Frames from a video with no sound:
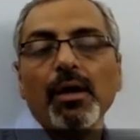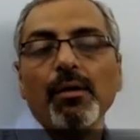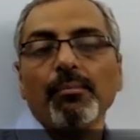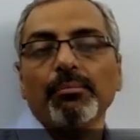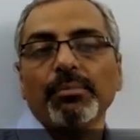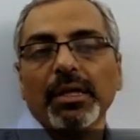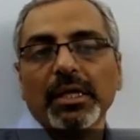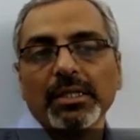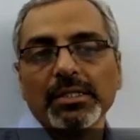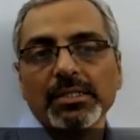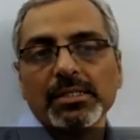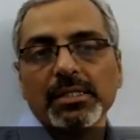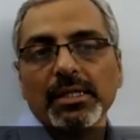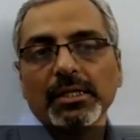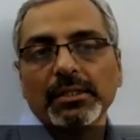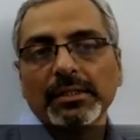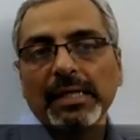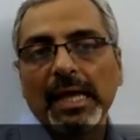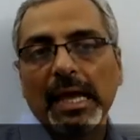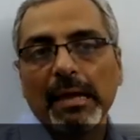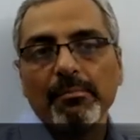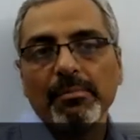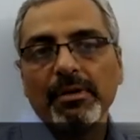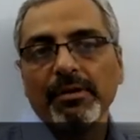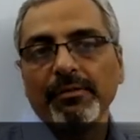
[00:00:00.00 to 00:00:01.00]
plus the
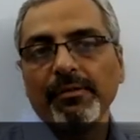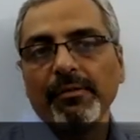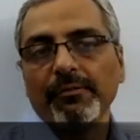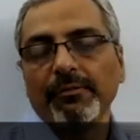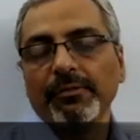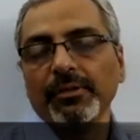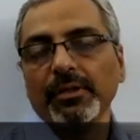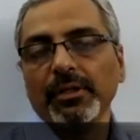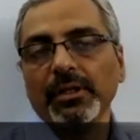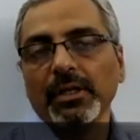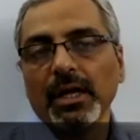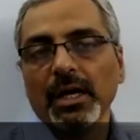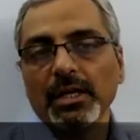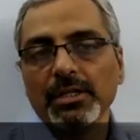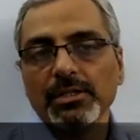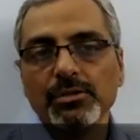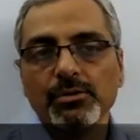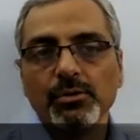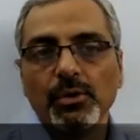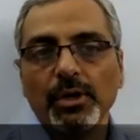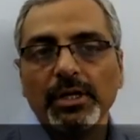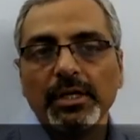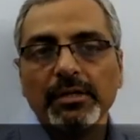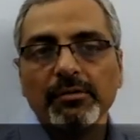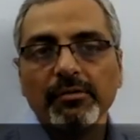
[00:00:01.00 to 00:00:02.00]
time left after the last
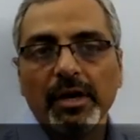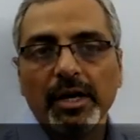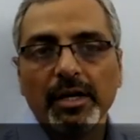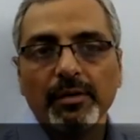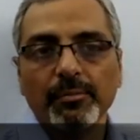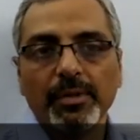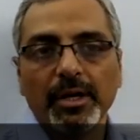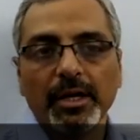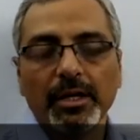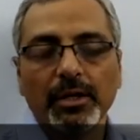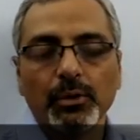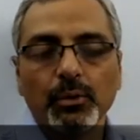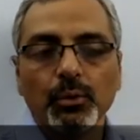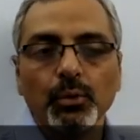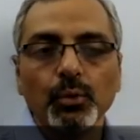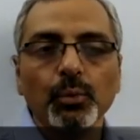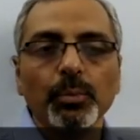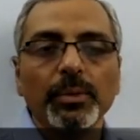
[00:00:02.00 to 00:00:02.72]
drawing divided by 2,